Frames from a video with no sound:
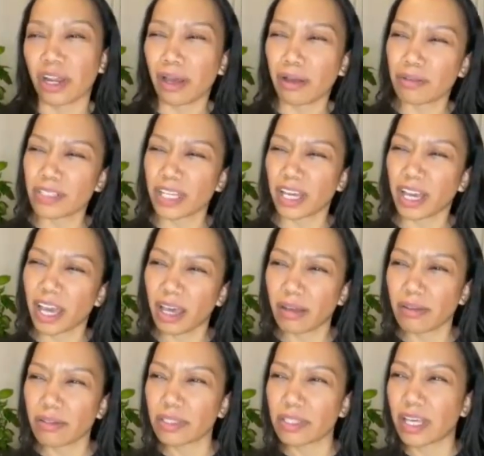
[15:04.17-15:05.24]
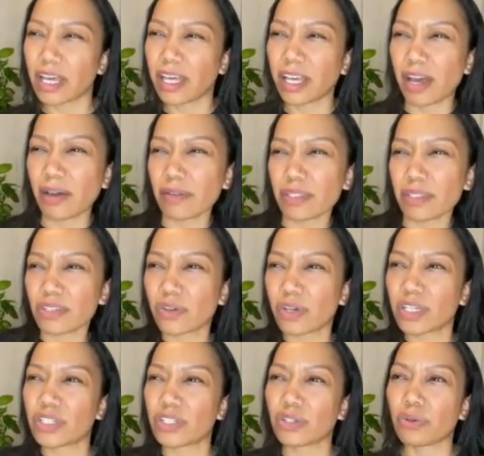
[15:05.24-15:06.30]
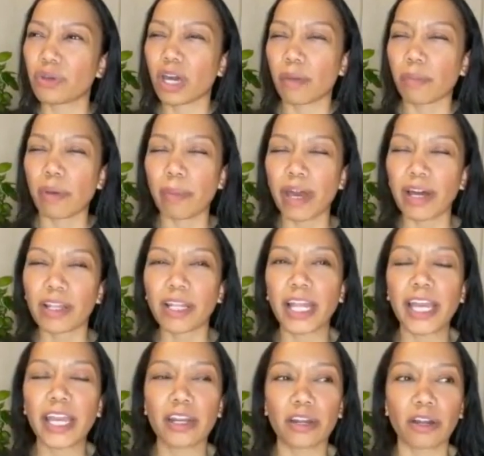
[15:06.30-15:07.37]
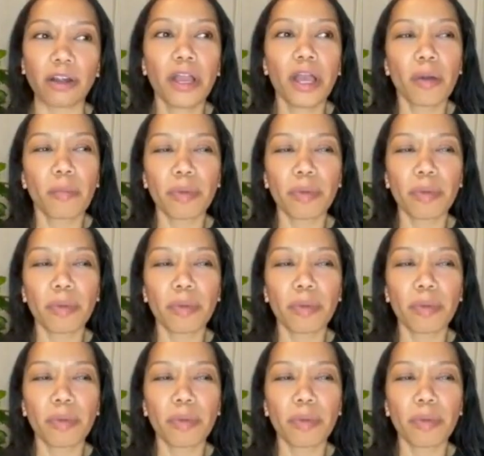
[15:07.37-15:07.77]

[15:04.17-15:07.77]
And I was like, how is this going to come about later?